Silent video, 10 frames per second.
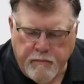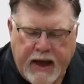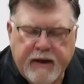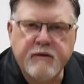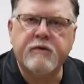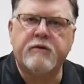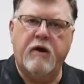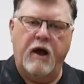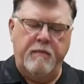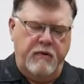Back to the
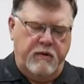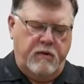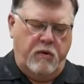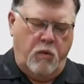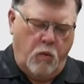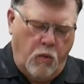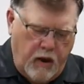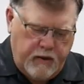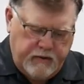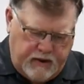drum,
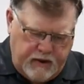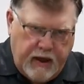one,